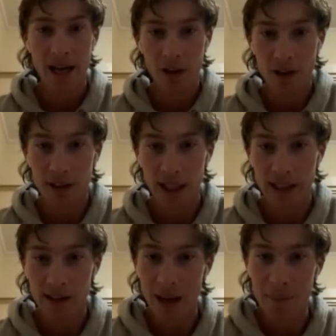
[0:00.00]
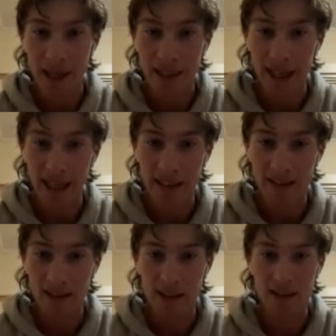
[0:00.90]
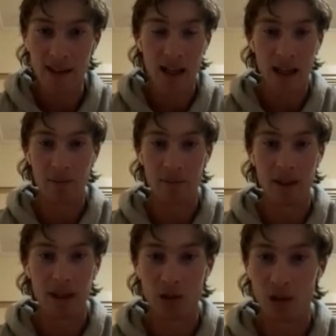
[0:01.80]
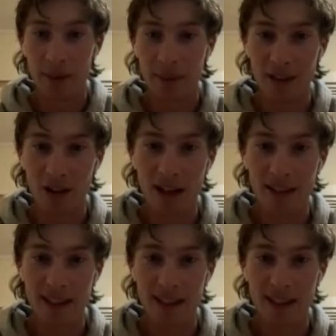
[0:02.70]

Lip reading: those leaders like Ben Keys are just extremely nice.